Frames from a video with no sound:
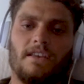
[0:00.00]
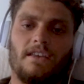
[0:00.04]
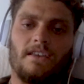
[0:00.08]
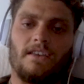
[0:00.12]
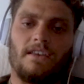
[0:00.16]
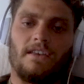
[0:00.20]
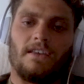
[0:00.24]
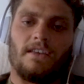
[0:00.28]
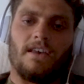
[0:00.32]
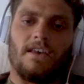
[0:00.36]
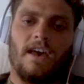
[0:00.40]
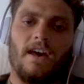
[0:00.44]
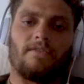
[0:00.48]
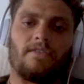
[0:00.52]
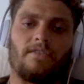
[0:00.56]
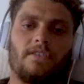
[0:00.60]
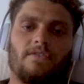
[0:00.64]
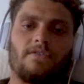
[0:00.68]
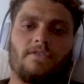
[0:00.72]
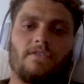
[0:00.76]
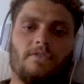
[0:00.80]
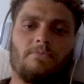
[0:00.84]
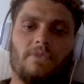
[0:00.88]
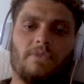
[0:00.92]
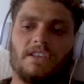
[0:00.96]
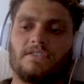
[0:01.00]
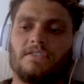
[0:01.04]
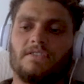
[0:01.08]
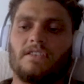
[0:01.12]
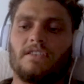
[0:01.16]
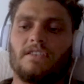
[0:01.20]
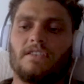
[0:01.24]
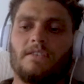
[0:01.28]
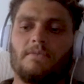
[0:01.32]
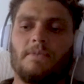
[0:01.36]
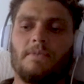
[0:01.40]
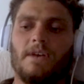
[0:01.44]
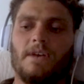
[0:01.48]
having a few beers with your
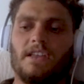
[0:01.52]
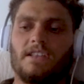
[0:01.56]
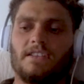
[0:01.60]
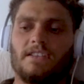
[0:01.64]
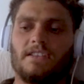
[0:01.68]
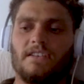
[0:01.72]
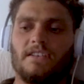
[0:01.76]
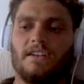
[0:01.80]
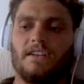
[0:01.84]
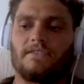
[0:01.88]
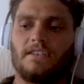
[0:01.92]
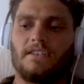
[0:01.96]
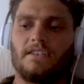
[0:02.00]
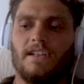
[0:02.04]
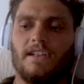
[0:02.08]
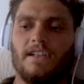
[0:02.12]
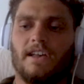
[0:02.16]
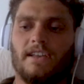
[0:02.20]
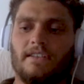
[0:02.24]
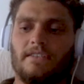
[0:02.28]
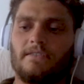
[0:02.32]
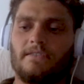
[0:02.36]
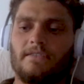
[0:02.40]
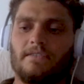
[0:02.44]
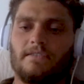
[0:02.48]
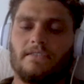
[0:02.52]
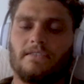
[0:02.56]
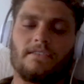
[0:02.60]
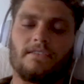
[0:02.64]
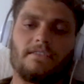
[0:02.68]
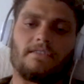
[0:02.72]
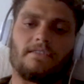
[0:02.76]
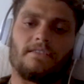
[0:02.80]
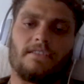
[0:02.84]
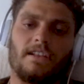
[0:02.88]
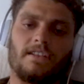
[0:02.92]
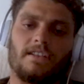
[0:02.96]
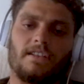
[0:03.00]
mates after. Like,
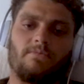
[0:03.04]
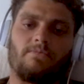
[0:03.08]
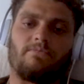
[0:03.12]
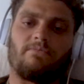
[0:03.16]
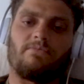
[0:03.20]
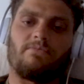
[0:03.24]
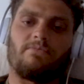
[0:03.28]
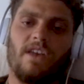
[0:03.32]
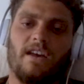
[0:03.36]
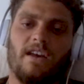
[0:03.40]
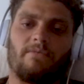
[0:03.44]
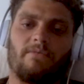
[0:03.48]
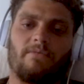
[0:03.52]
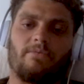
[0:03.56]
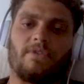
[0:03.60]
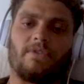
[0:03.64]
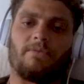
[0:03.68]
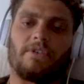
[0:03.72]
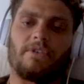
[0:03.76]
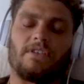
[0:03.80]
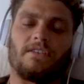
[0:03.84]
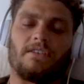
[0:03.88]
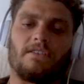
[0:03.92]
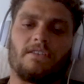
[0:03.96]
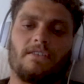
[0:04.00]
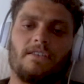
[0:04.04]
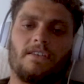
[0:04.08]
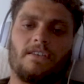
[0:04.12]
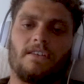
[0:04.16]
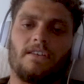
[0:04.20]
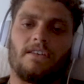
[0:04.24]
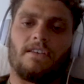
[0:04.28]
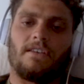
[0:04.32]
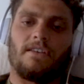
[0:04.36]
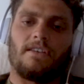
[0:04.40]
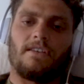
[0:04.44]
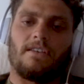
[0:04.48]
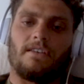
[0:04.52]
that's probably the
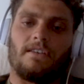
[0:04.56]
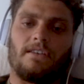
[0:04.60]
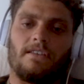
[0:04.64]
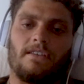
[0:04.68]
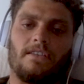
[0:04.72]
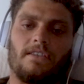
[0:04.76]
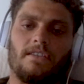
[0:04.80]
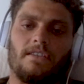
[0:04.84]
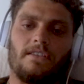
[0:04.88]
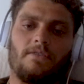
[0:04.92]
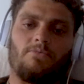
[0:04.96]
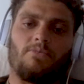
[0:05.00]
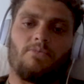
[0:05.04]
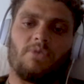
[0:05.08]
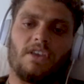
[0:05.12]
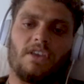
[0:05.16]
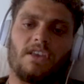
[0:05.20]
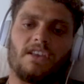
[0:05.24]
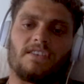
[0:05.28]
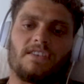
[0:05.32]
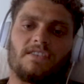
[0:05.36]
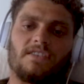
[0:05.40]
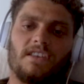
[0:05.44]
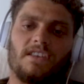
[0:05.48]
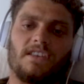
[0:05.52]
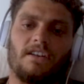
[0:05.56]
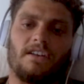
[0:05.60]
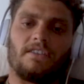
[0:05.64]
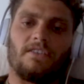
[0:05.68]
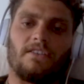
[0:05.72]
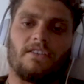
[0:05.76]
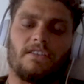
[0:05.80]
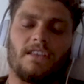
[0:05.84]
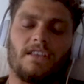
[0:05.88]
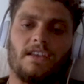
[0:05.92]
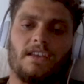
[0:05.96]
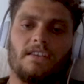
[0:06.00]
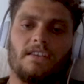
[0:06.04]
biggest thing I learned